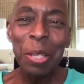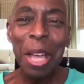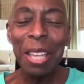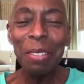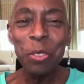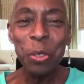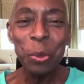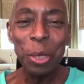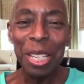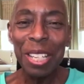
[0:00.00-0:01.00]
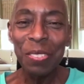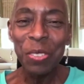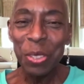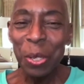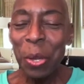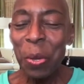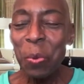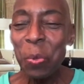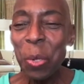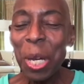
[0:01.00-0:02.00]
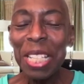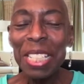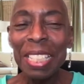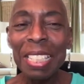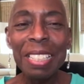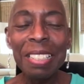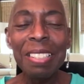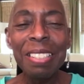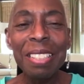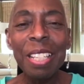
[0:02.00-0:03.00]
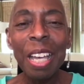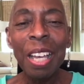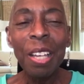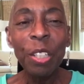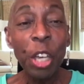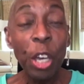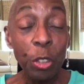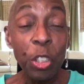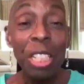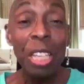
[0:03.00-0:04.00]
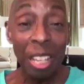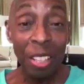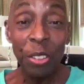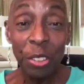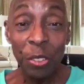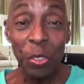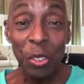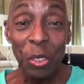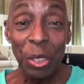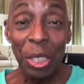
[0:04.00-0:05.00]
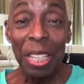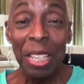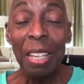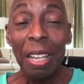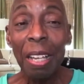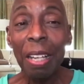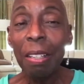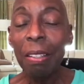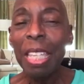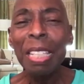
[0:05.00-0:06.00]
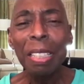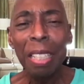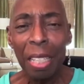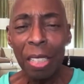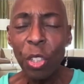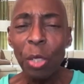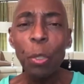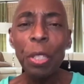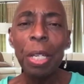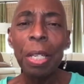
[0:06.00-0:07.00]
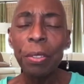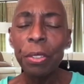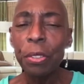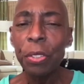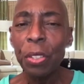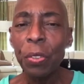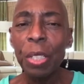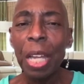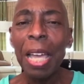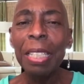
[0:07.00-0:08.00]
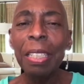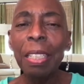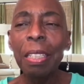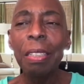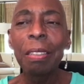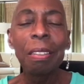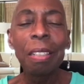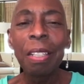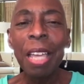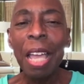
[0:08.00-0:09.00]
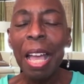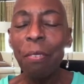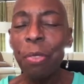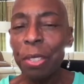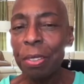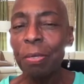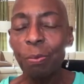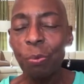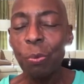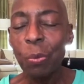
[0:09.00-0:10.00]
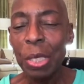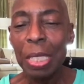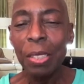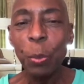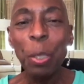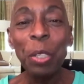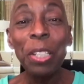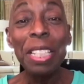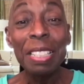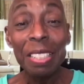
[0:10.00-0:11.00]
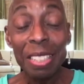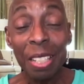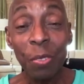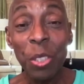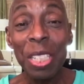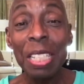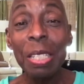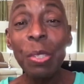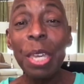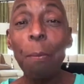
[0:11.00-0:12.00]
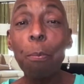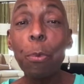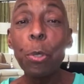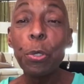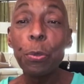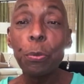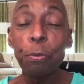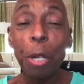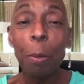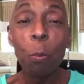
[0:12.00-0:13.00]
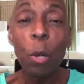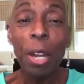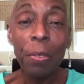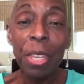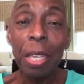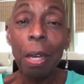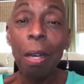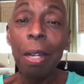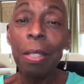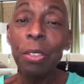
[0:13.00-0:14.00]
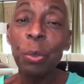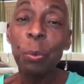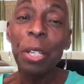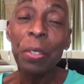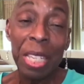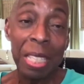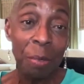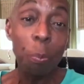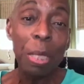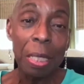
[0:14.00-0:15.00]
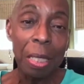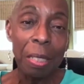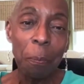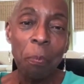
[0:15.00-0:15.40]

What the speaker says: I have two loves. One is coaching others, engaging with others so that I can have the experience of seeing them move from where they are to where they can be.